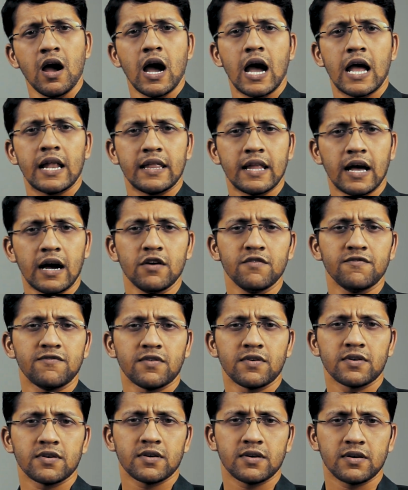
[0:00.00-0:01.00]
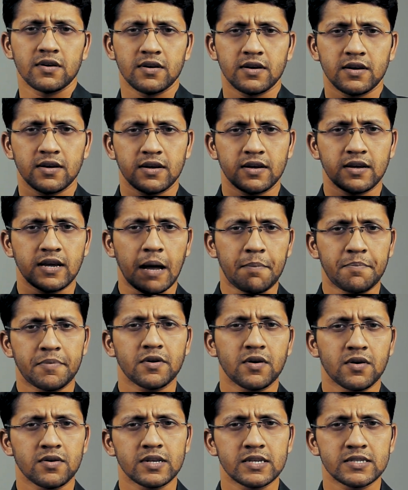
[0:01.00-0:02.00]
And now for
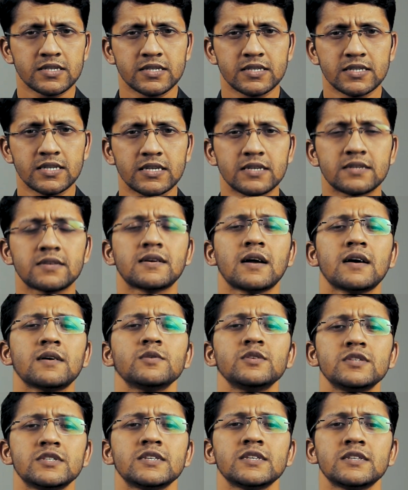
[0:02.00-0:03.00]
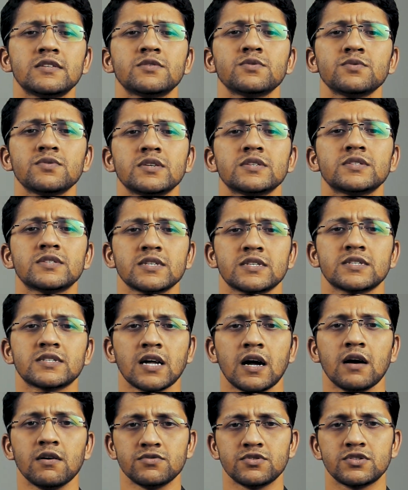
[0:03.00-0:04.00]
Capricorn Ascendant, Rahu is into the 6th
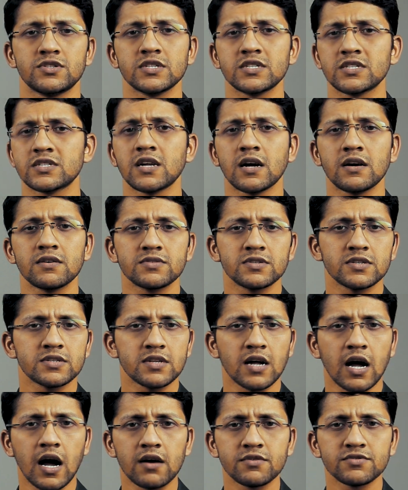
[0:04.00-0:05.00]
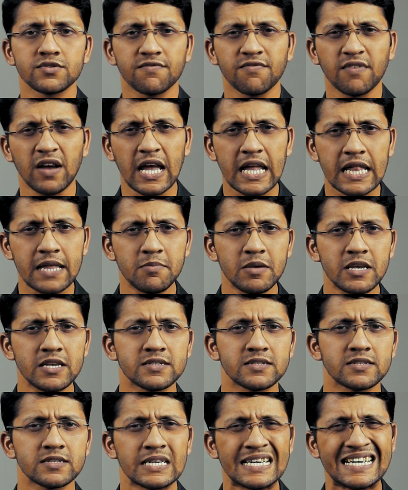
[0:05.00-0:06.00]
house. 6th house is the house of
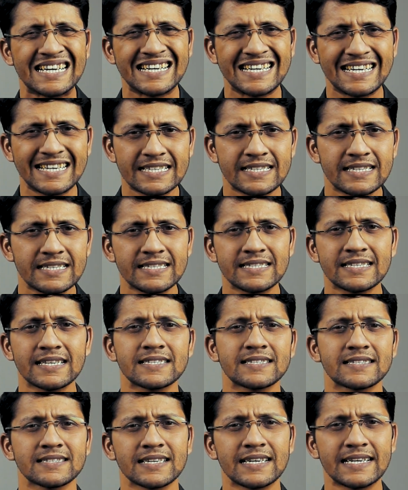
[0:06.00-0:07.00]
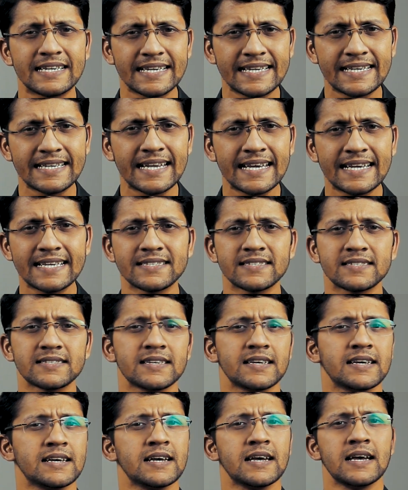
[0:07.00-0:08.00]
enemies, diseases, delays.
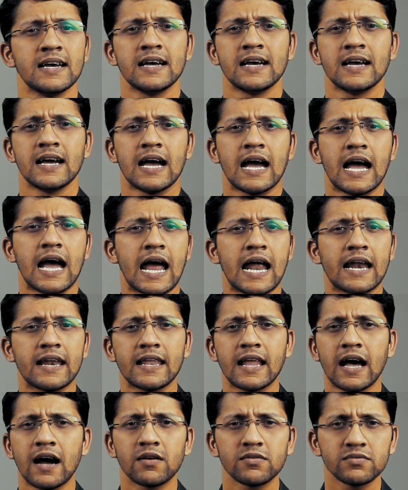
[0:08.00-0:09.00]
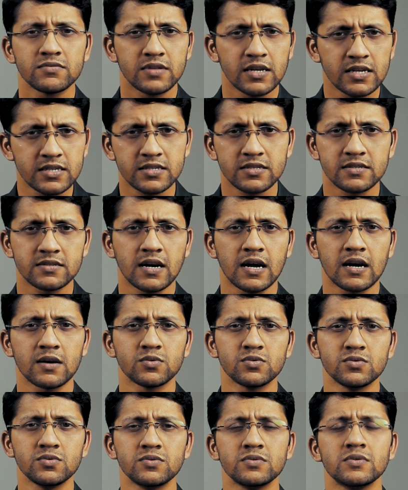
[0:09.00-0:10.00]
And now this
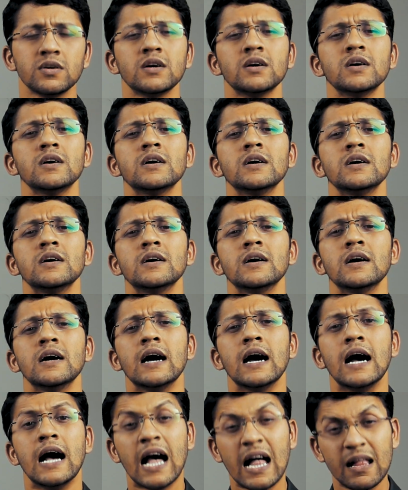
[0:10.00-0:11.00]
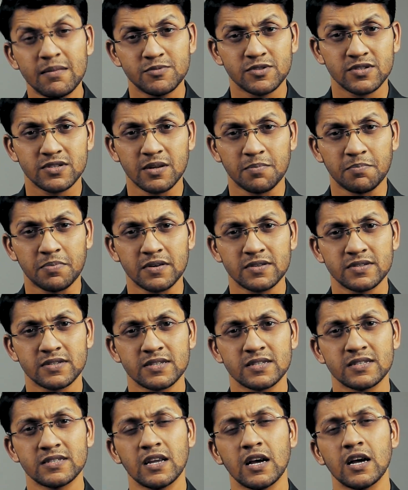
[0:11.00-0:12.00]
Rahu helps the
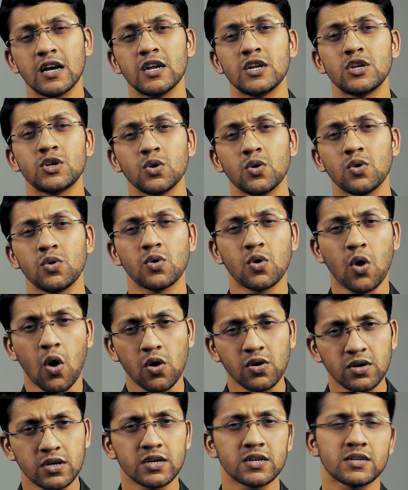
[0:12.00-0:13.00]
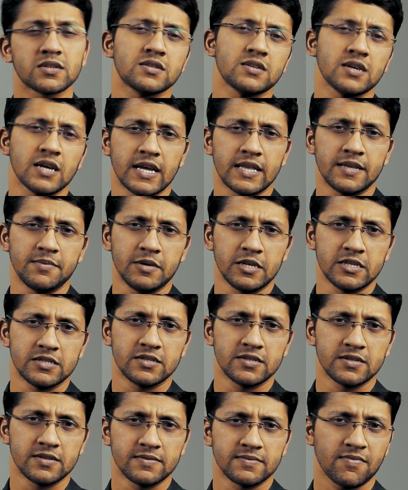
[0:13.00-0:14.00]
person to conquer the
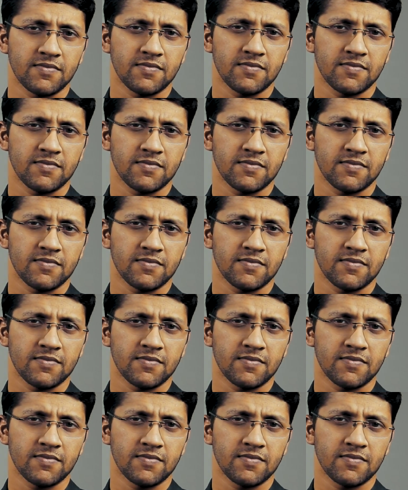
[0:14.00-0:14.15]
enemies.